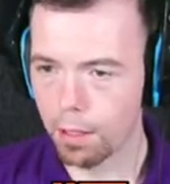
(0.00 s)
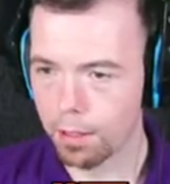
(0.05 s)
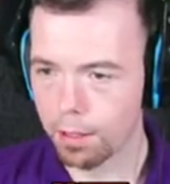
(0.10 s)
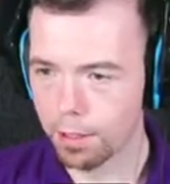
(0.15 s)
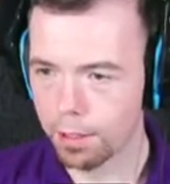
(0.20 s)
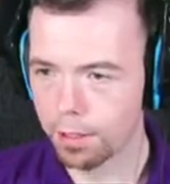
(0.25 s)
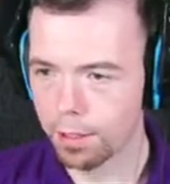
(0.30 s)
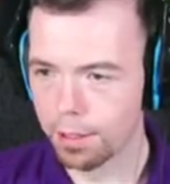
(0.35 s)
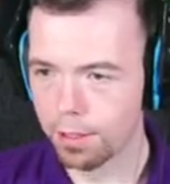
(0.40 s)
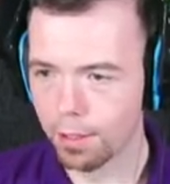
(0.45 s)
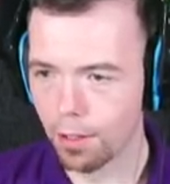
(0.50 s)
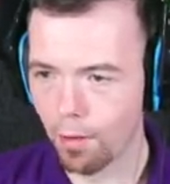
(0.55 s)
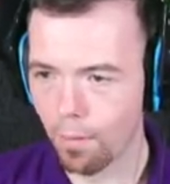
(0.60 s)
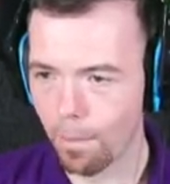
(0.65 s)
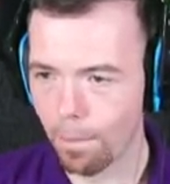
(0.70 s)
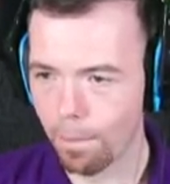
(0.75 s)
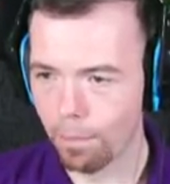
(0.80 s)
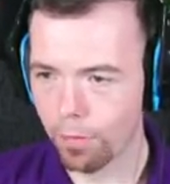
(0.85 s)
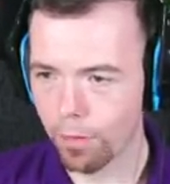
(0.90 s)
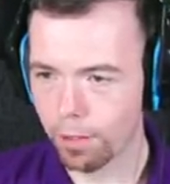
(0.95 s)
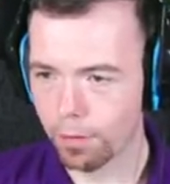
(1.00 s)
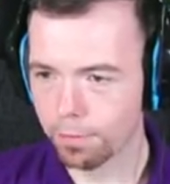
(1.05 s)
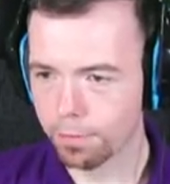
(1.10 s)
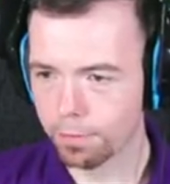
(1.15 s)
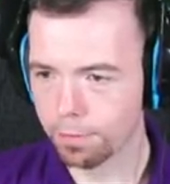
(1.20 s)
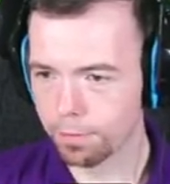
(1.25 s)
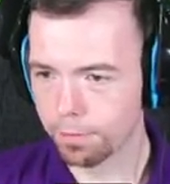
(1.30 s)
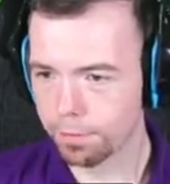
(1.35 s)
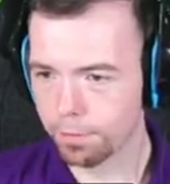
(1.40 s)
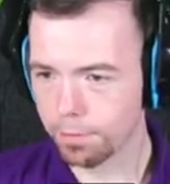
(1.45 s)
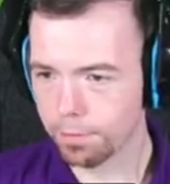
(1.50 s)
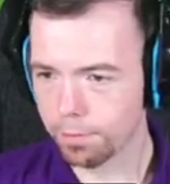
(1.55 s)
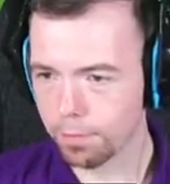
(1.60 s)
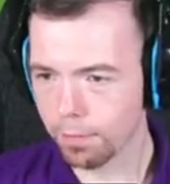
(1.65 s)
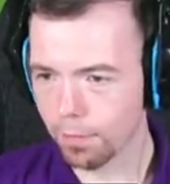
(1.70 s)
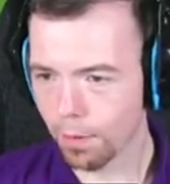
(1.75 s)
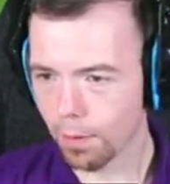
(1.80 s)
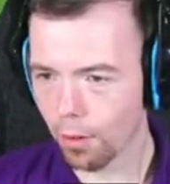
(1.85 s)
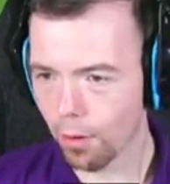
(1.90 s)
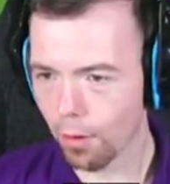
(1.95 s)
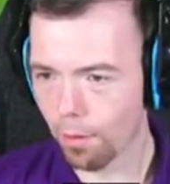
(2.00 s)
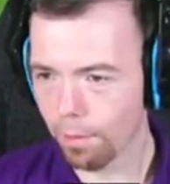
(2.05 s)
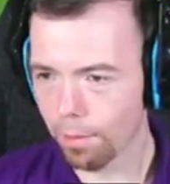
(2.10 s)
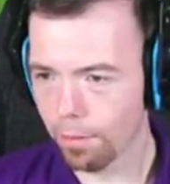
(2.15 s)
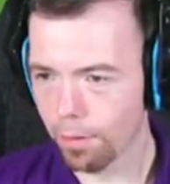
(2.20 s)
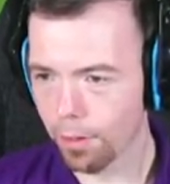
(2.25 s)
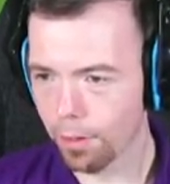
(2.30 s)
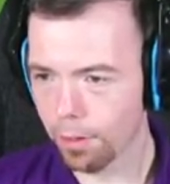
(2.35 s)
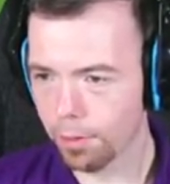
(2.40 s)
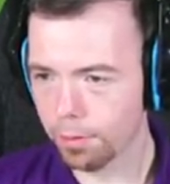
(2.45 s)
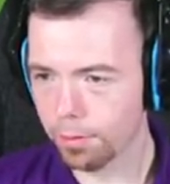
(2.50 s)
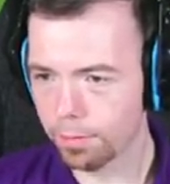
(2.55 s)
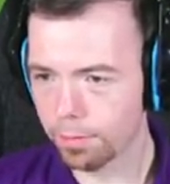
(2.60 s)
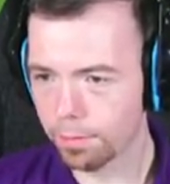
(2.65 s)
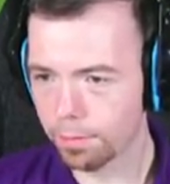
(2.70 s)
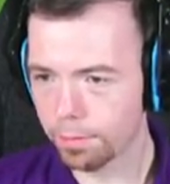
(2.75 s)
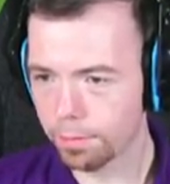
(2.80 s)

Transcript: Right as the ball come towards me, Bella's stuck that.